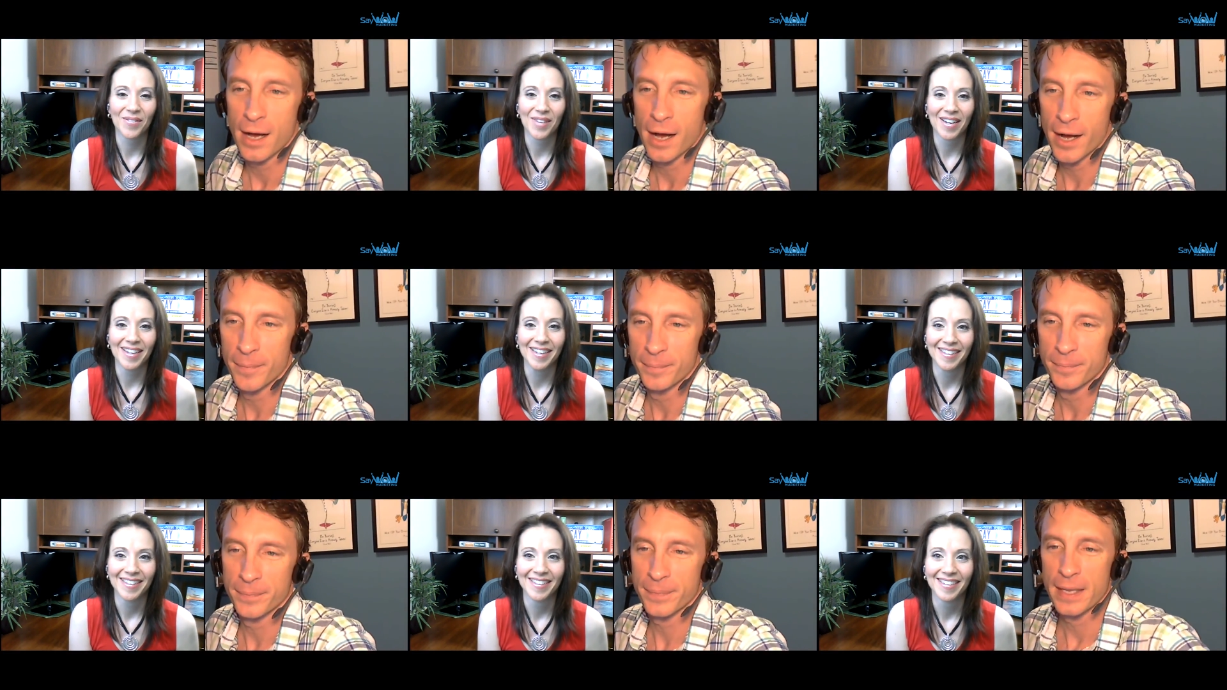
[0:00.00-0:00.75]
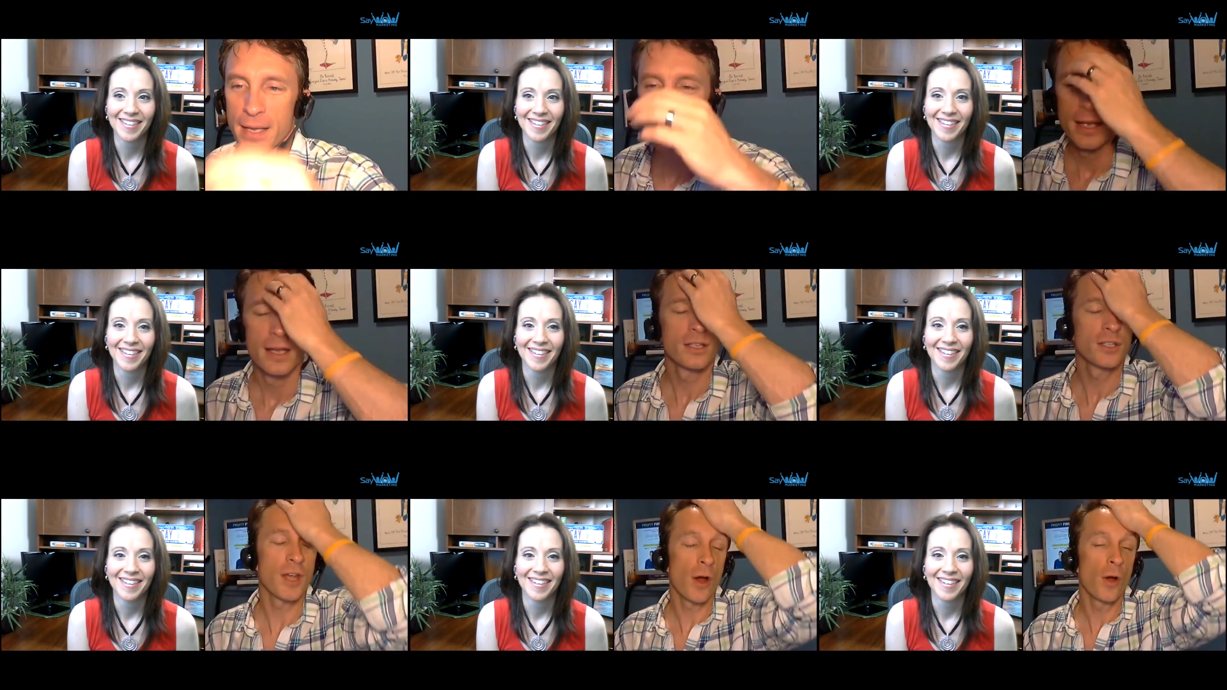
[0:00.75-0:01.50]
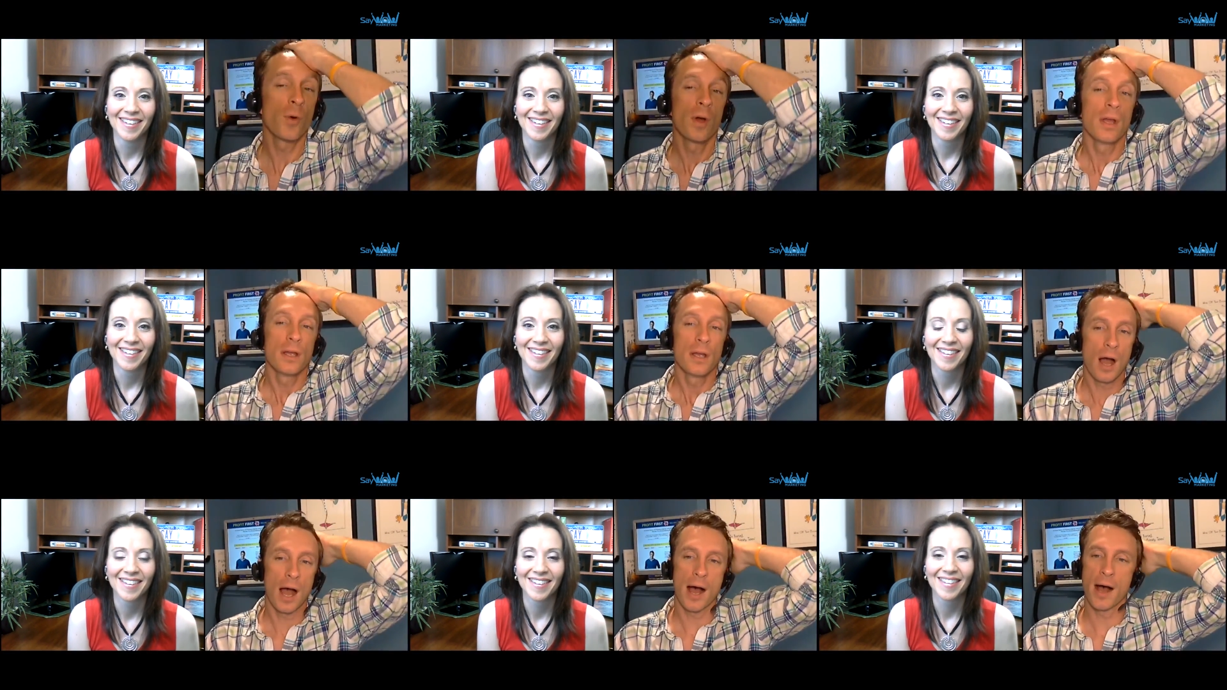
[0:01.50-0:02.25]
Speaker 1: Um, so,
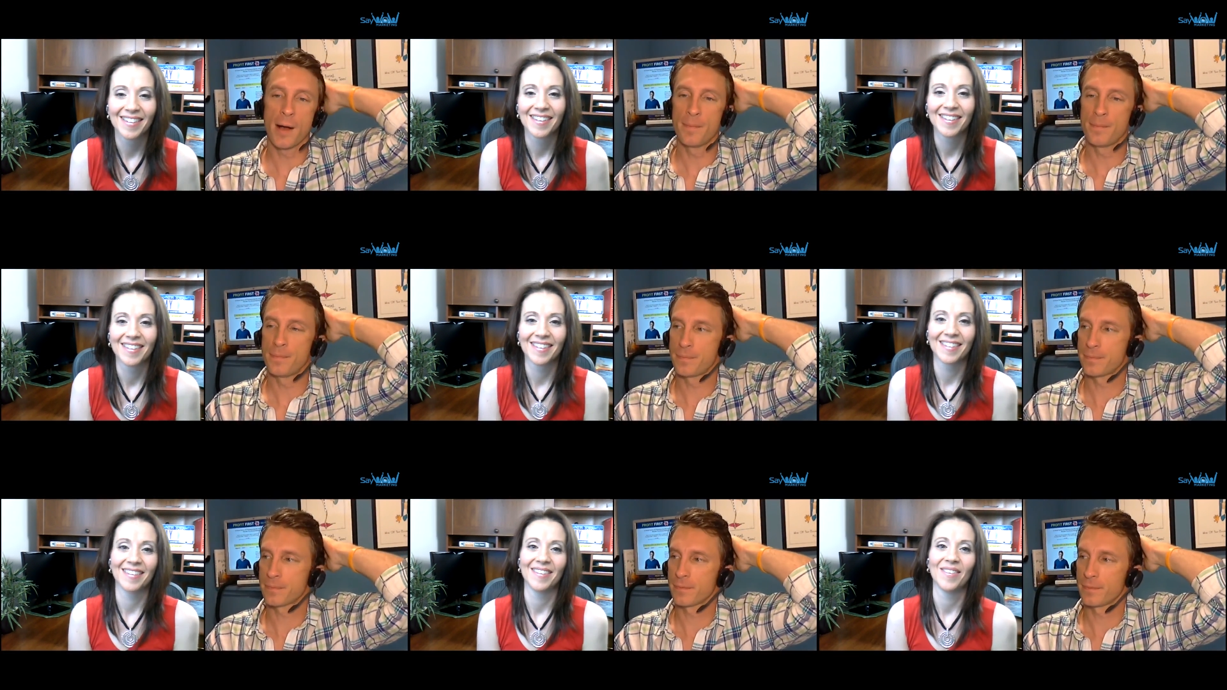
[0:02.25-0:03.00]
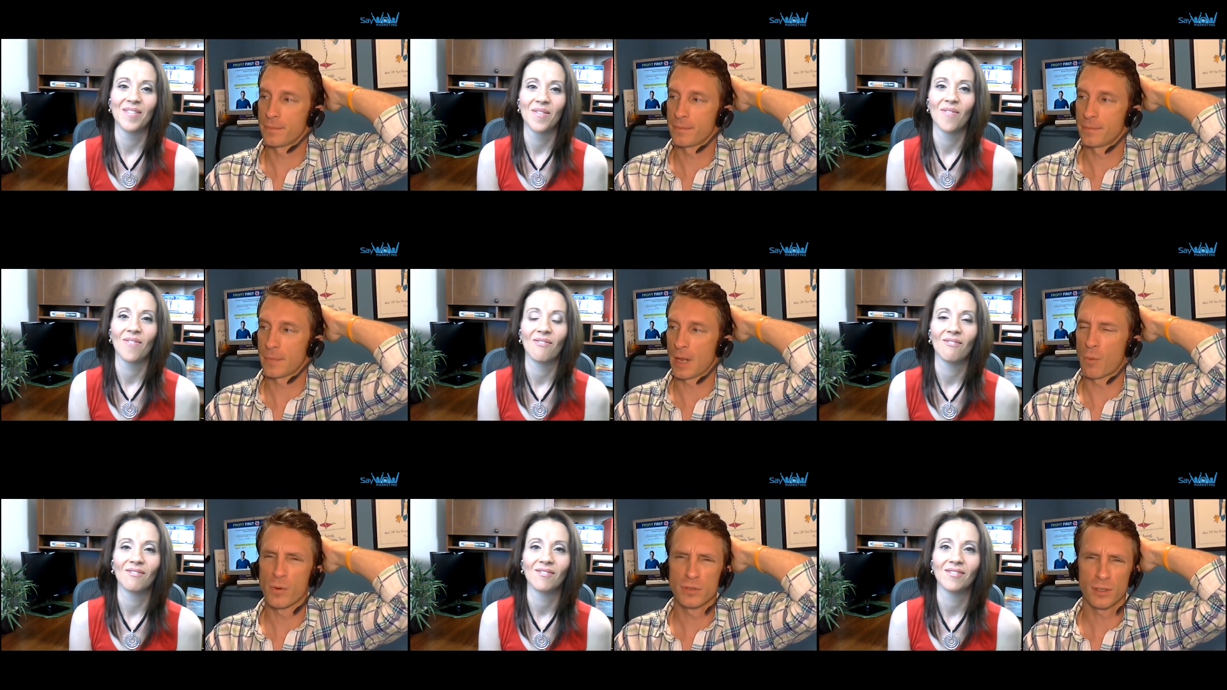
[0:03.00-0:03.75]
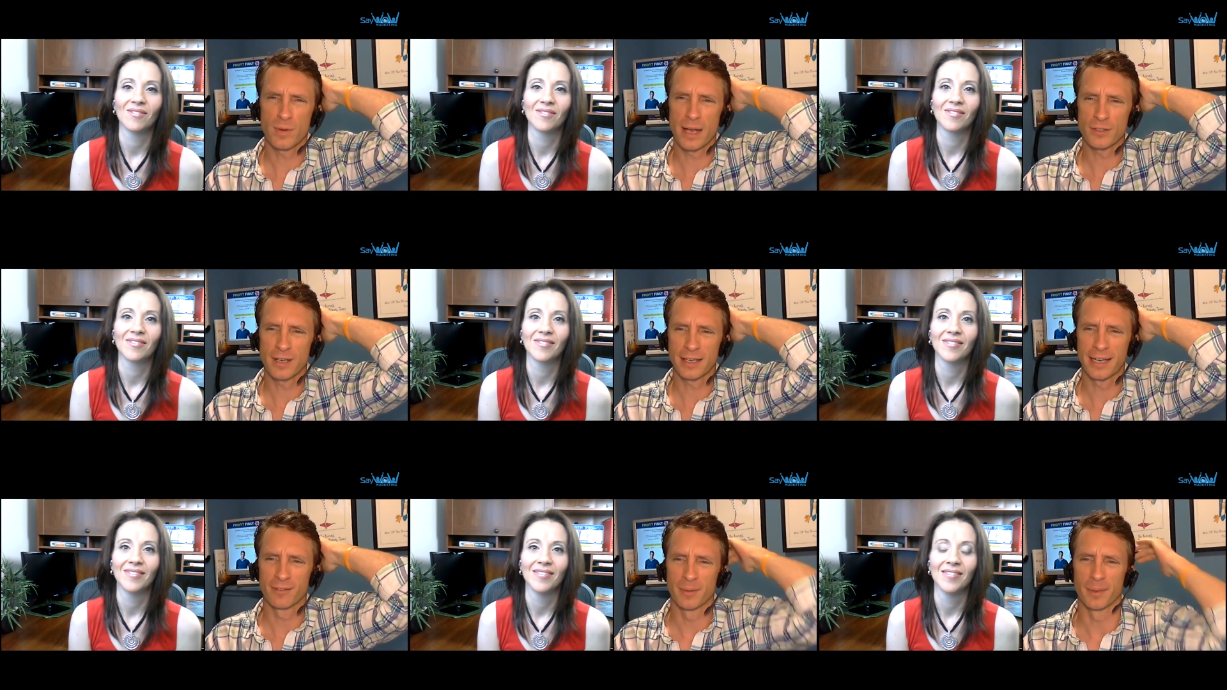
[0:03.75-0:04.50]
um, what was the question? I
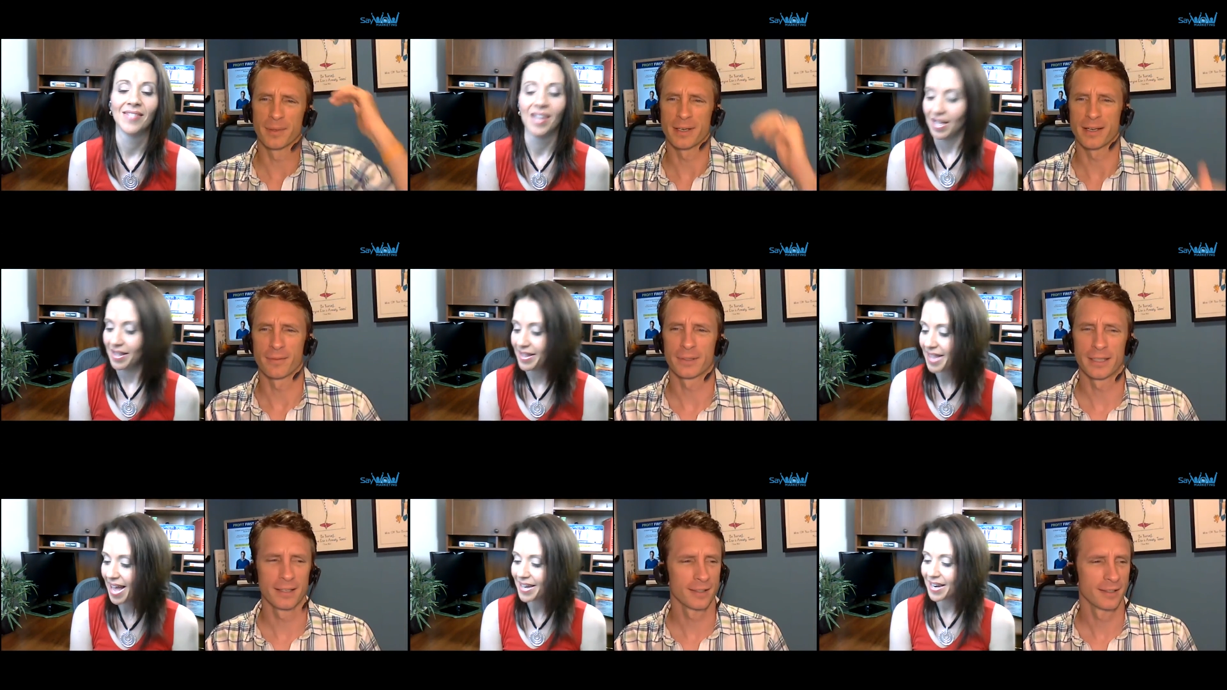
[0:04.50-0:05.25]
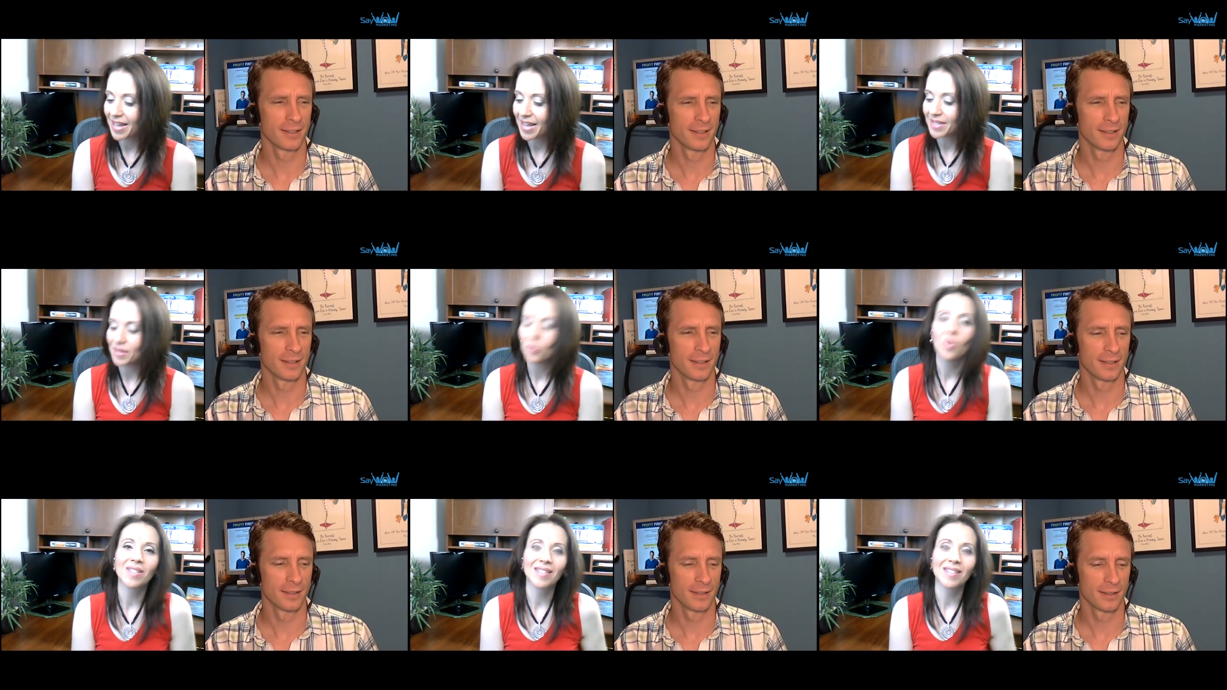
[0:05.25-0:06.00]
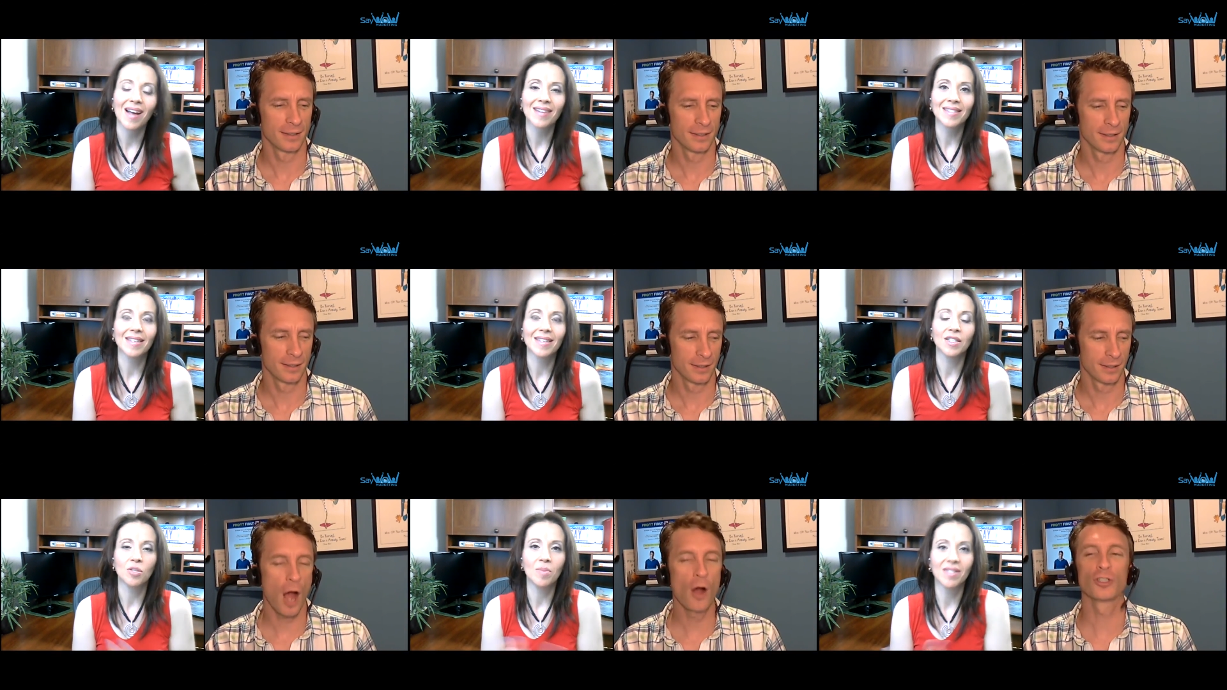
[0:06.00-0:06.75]
can't remember that, now. What, the...
Speaker 2: what, size do businesses
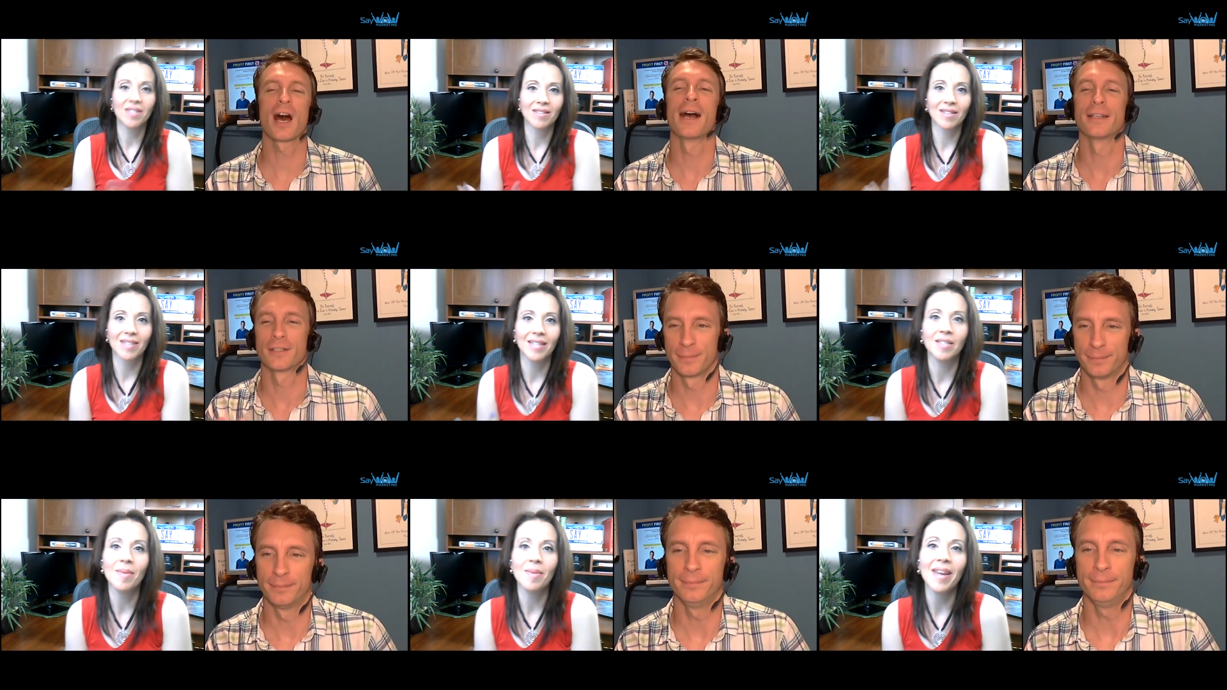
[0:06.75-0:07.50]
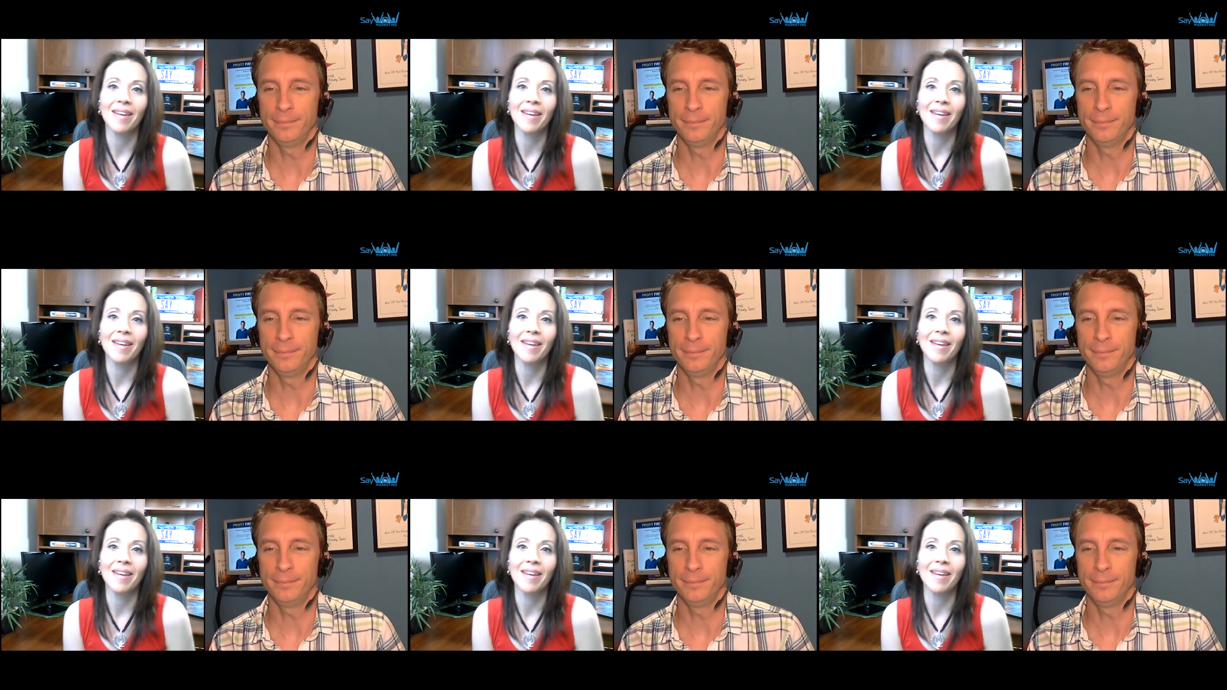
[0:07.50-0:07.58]
need oh, to be? size. Yeah.